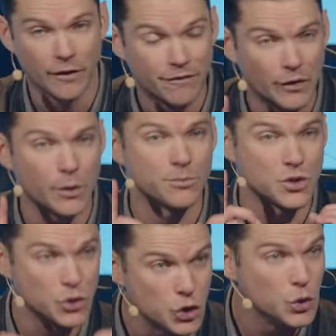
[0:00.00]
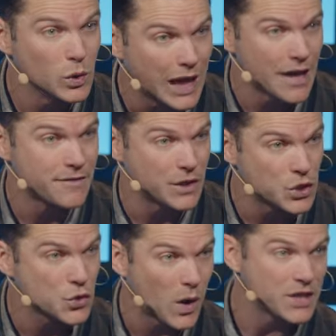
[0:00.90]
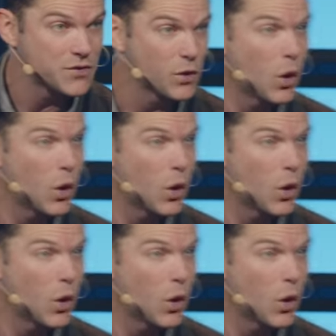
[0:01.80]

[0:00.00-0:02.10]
affirms new life in Christ for